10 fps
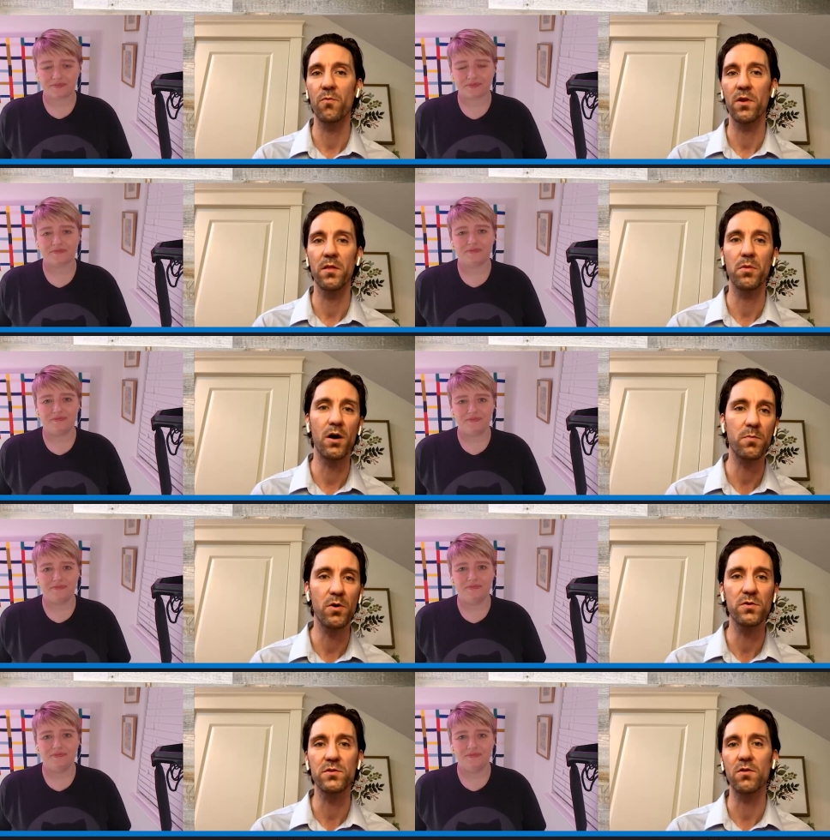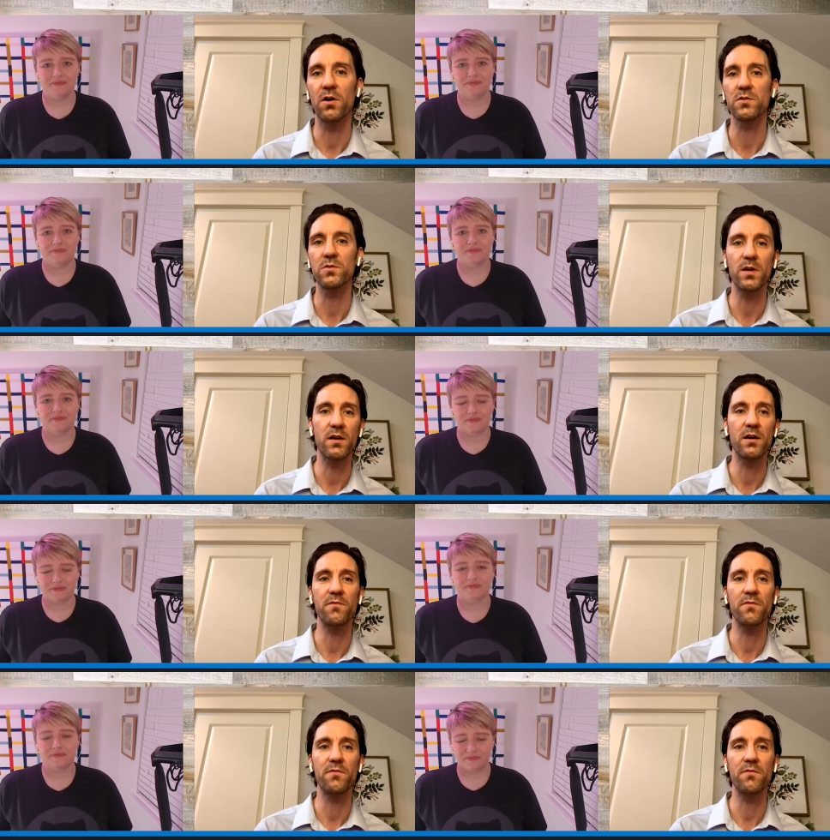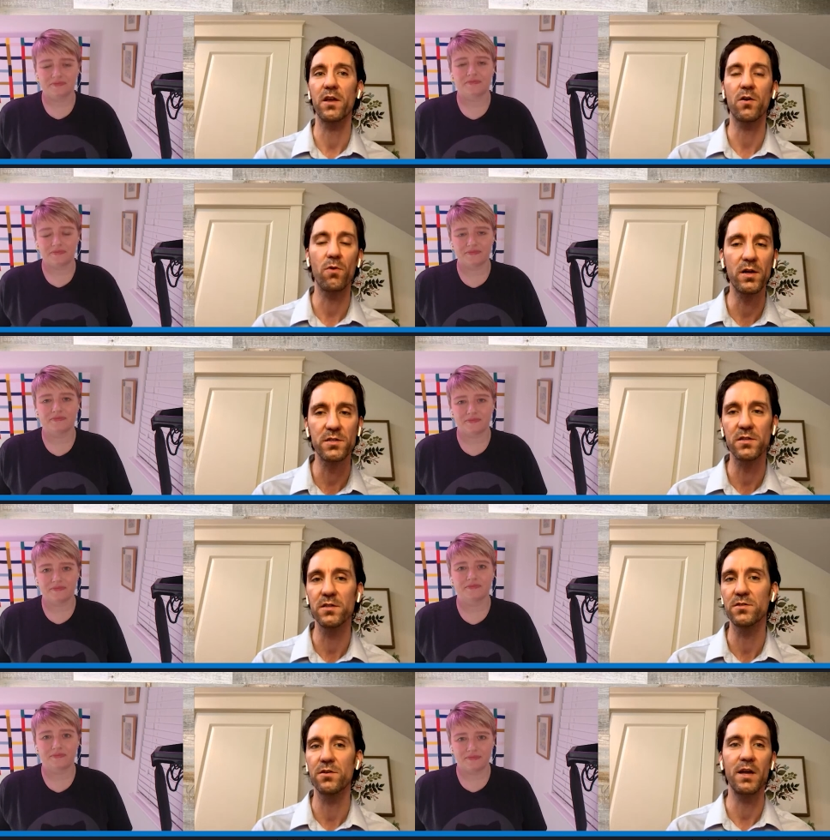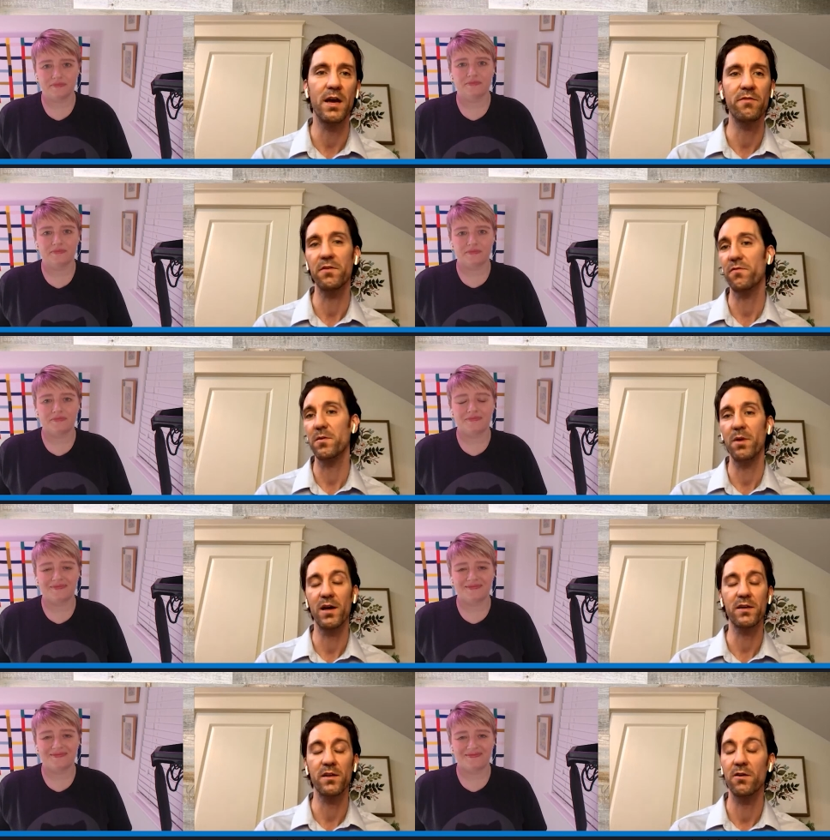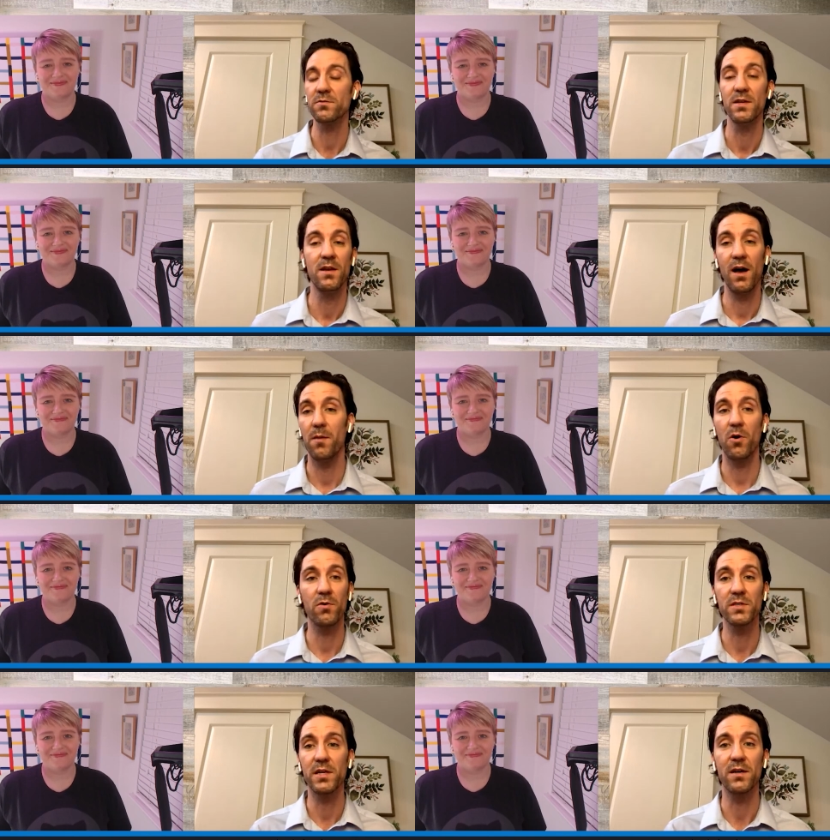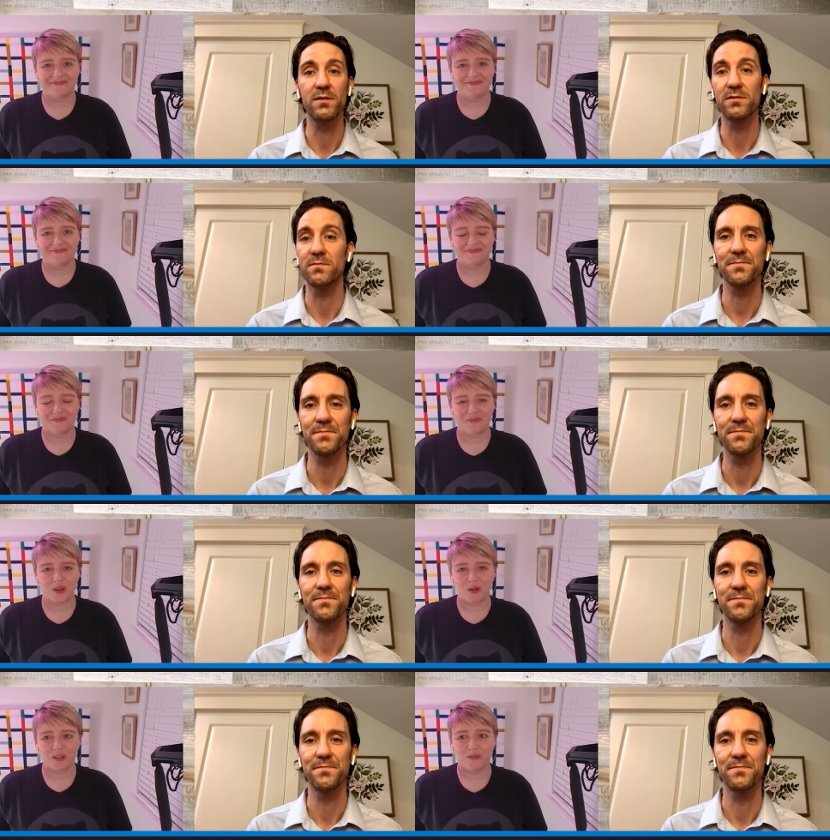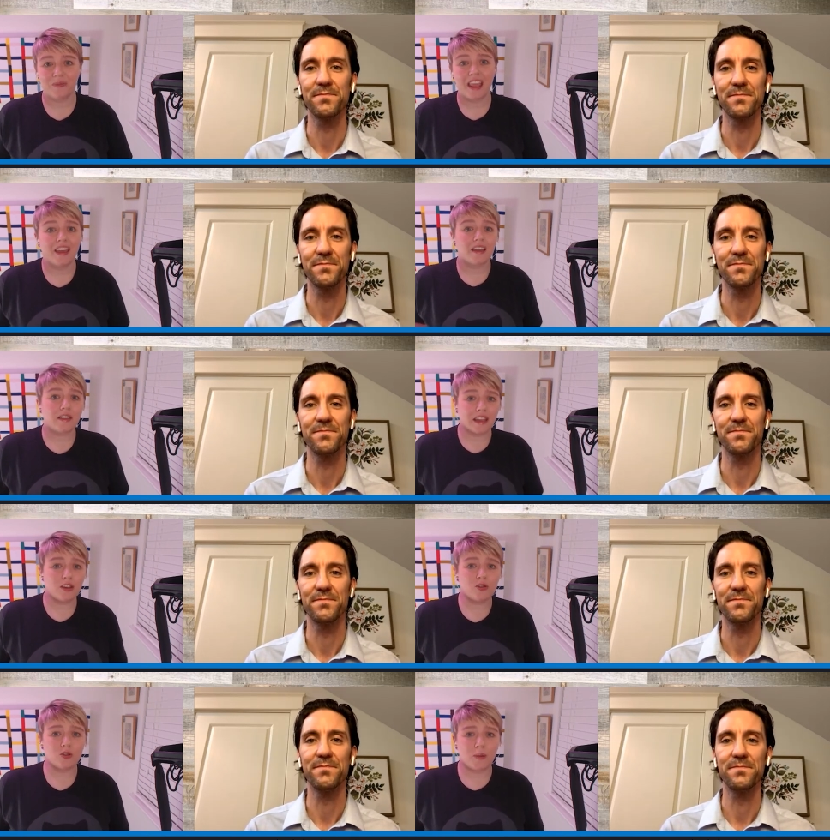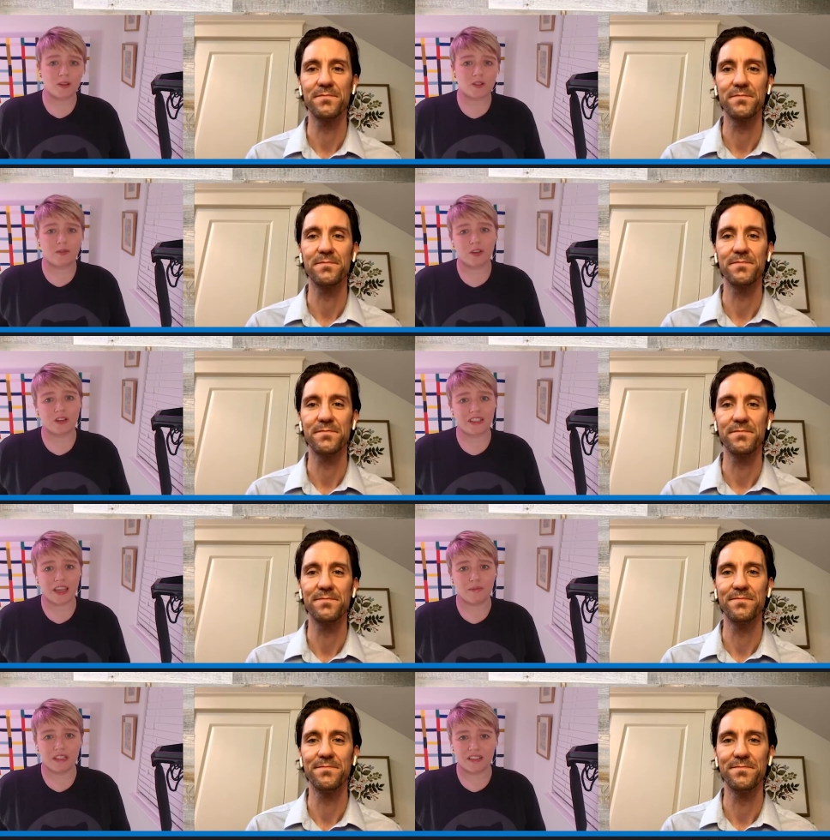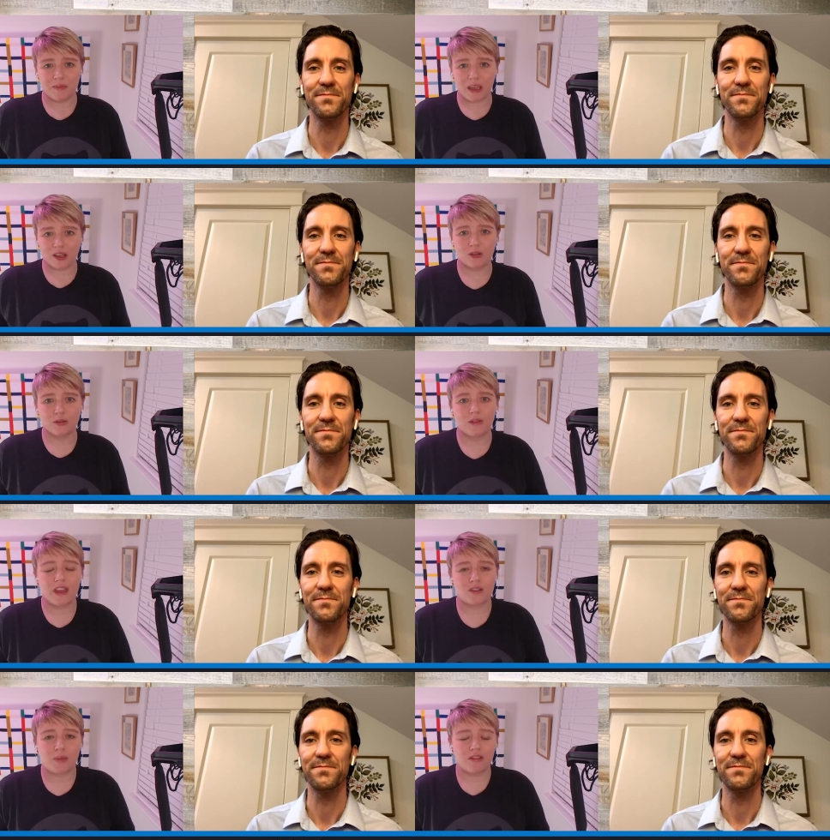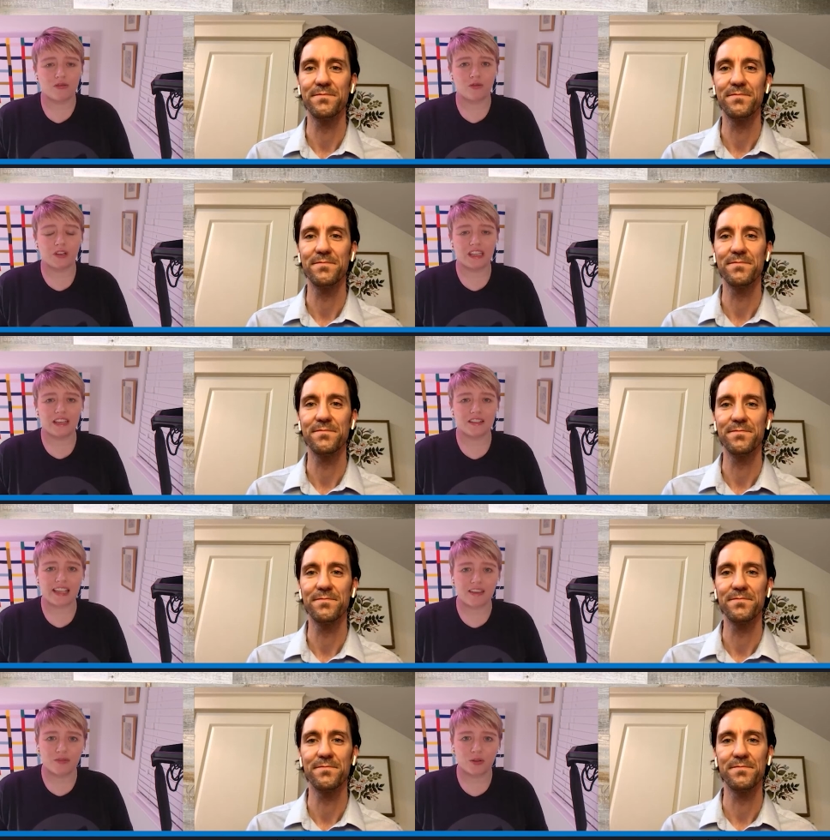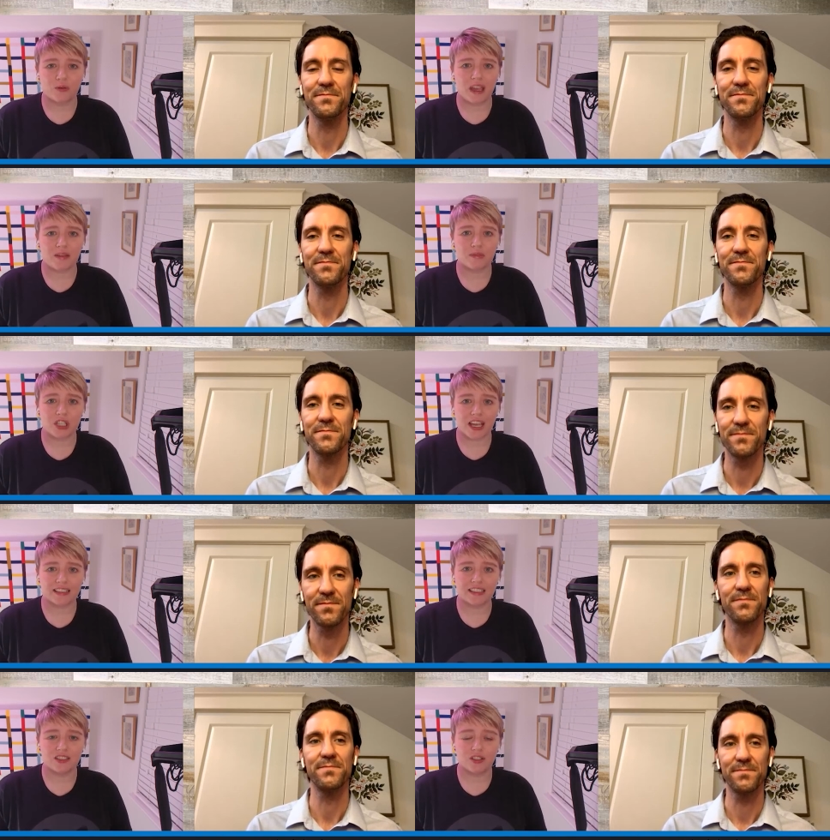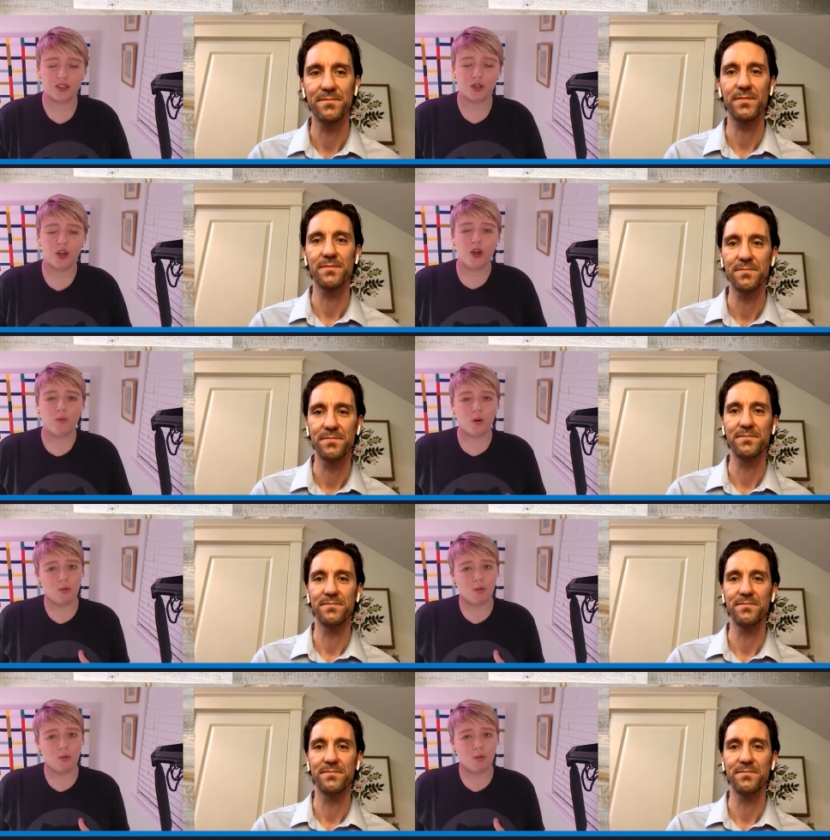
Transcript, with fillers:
Speaker 1: on one of the blog posts or on Twitter if you have any questions or you have any feedback. You know, I'm always here.
Speaker 2: Awesome. Thank you so much for your time today, Michael. That's been really insightful um, chatting to you. What